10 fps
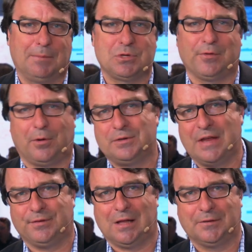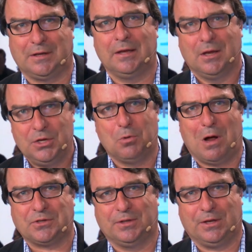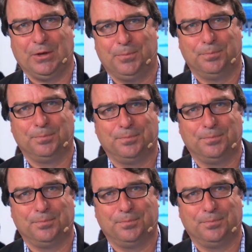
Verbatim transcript: I'm John Furrier, Dave Vellante. You're watching theCUBE.